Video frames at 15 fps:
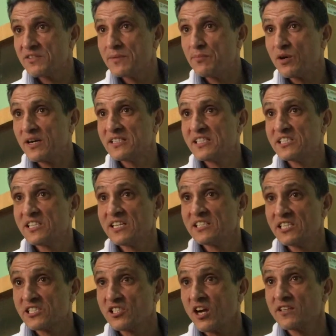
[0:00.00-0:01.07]
of depolarization
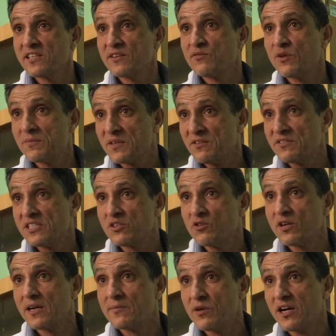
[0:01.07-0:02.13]
is starting from the
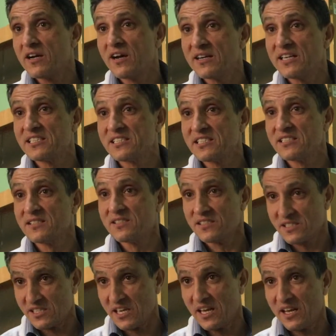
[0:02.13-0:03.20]
ventricular myocardial
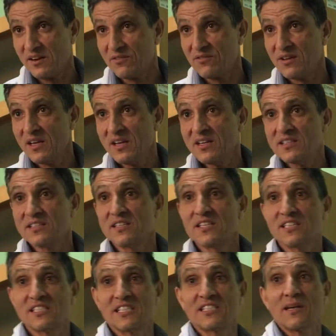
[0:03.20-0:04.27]
cell.
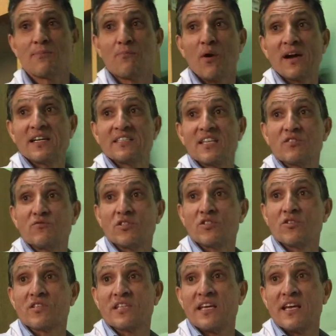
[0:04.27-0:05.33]
This is a point that we
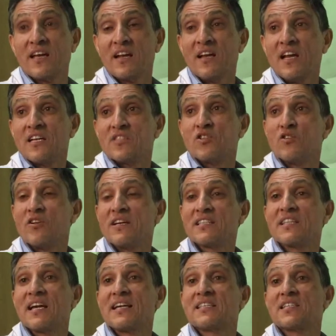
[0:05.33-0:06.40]
should care
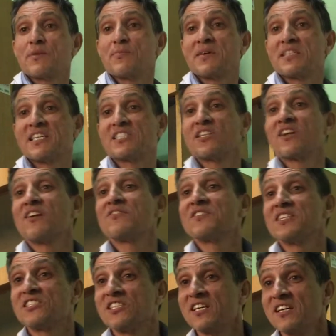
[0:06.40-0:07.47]
during the interpretation of
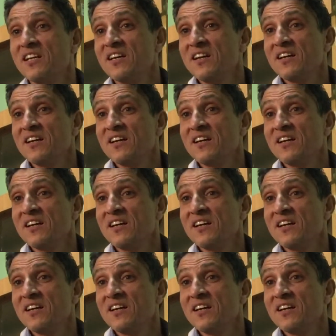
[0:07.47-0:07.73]
the chi,